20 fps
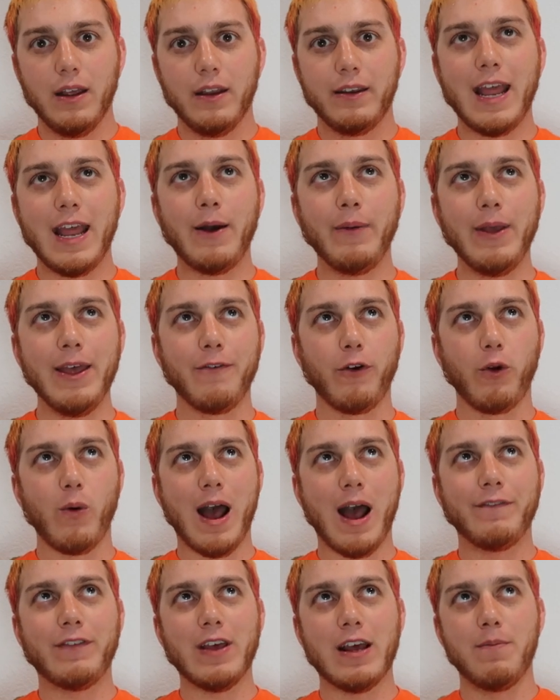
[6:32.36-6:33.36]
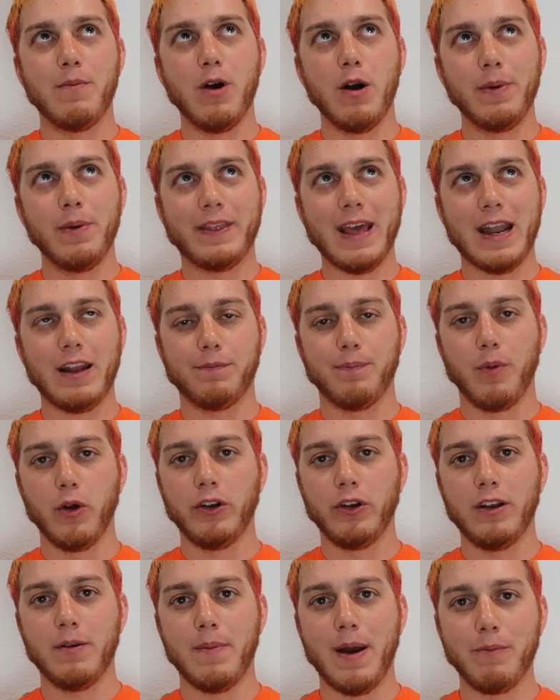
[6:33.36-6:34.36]
Now we have arrived at a moment that is
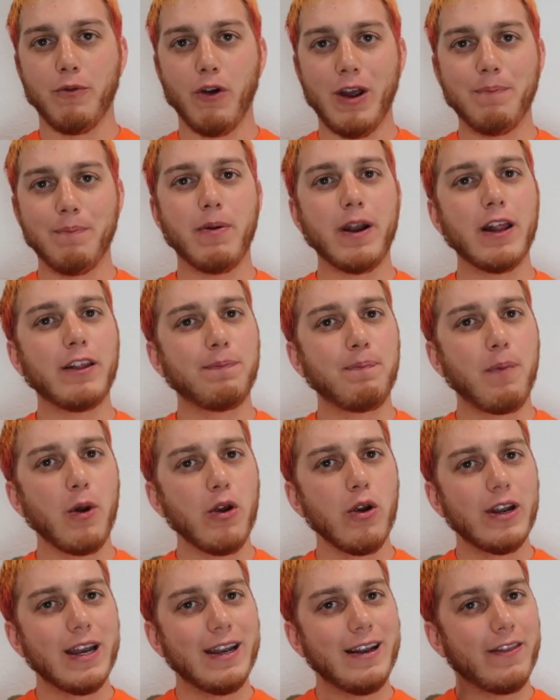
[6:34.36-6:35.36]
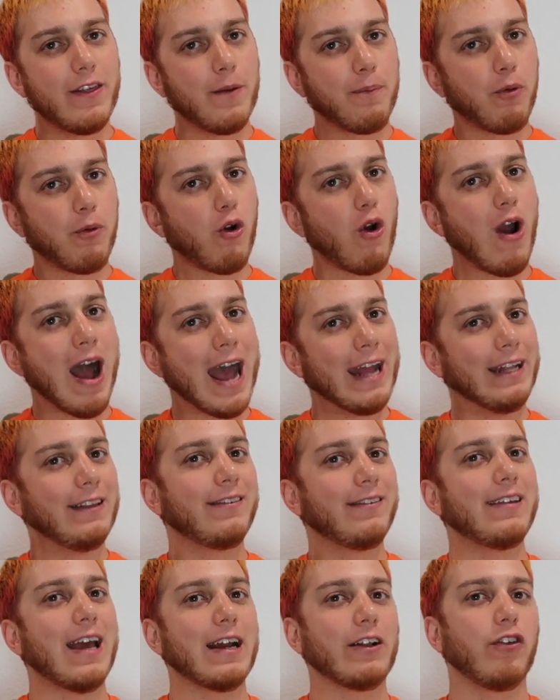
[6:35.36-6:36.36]
burned into my brain, but it's burned into the pride
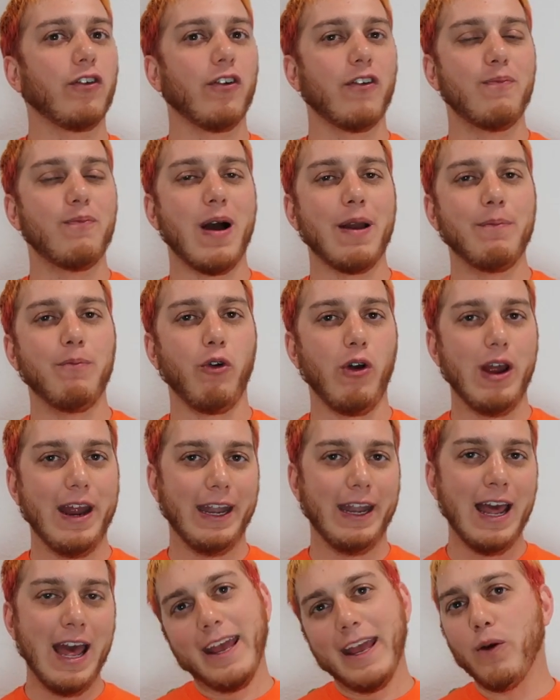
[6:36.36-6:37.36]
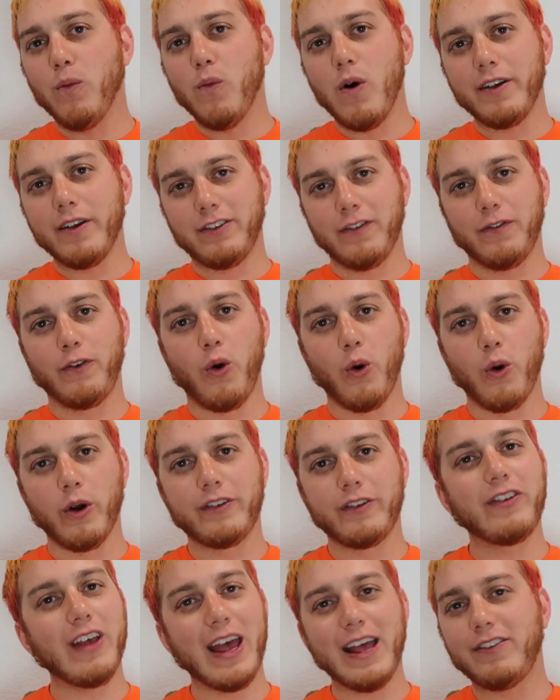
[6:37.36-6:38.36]
sector of my brain. It was, of
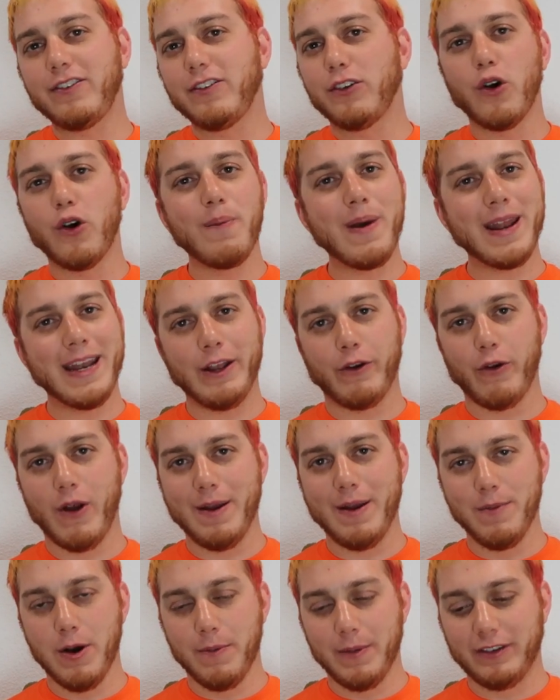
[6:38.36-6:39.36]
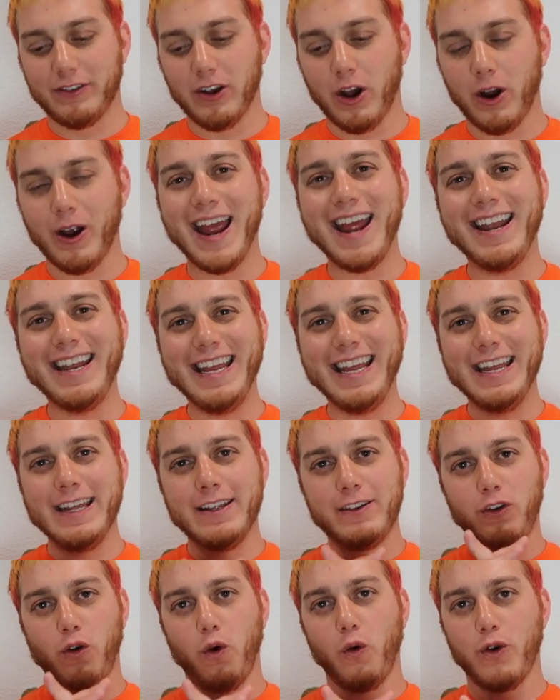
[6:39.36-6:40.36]
course, as so many great moments are, an
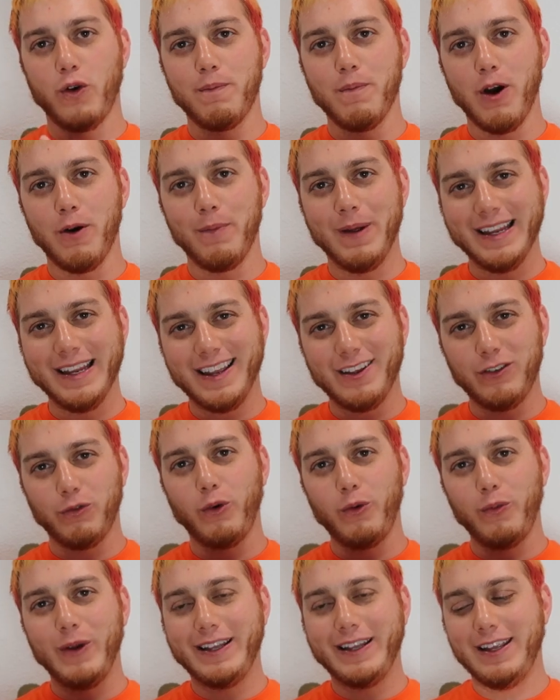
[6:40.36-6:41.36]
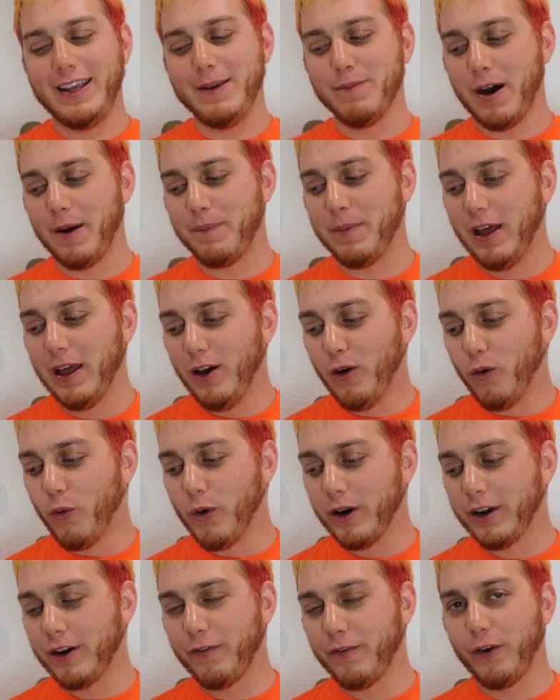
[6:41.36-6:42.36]
Ian Corn moment, because when we team up,
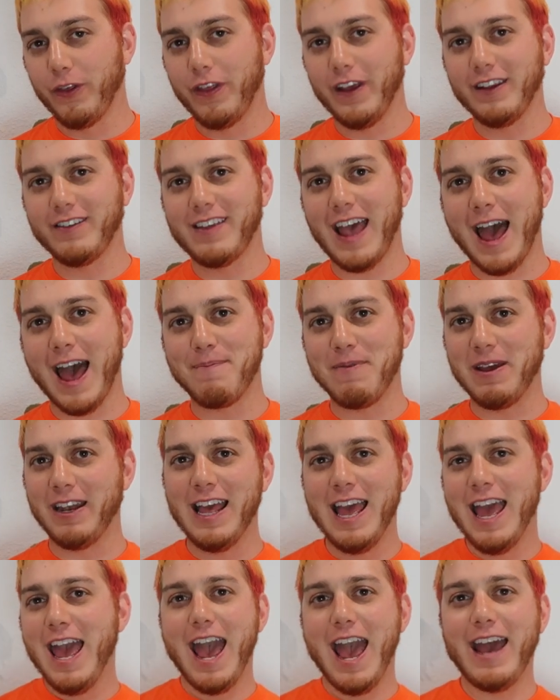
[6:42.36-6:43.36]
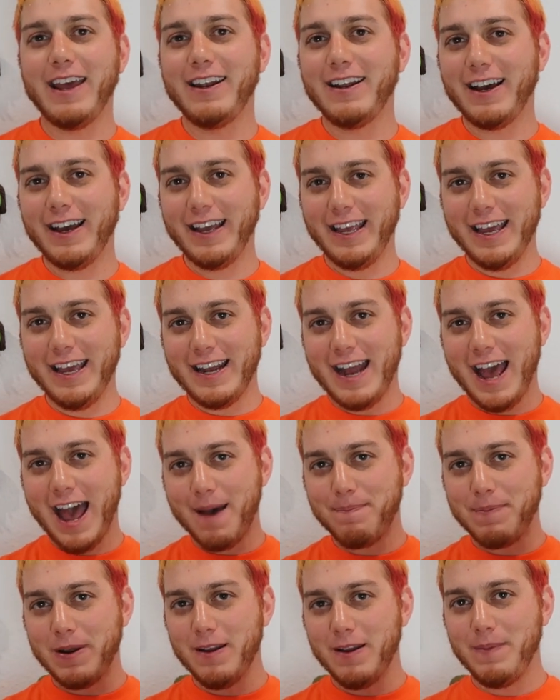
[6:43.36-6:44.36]
wonderful things happen. And uh, he had
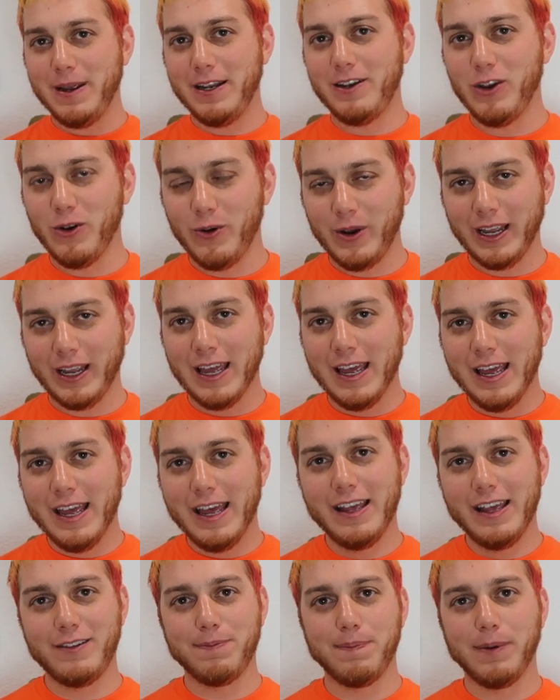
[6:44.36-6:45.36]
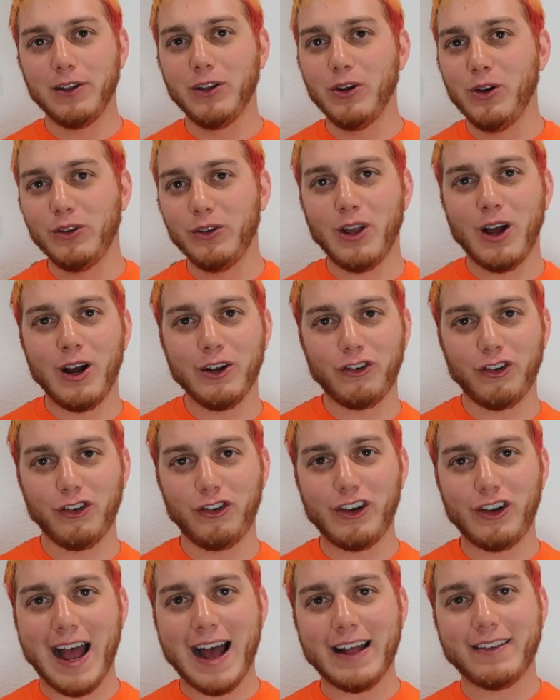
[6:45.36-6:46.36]
happened to be doing his balloon launcher
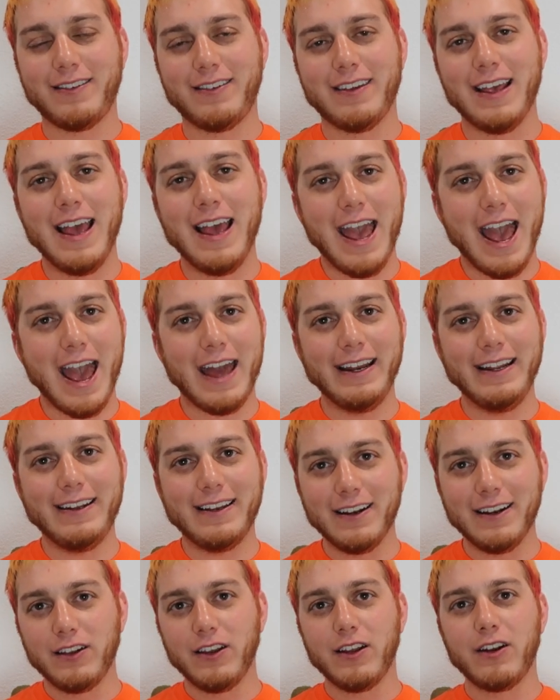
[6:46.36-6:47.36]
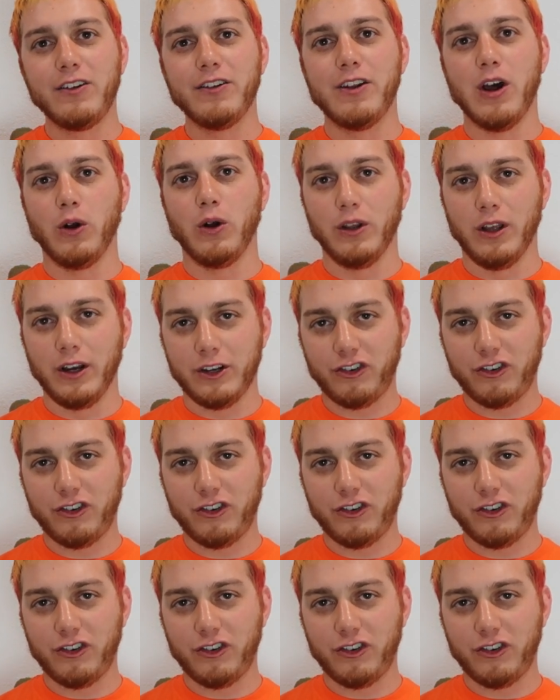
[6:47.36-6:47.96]
shots, and he did a little no-look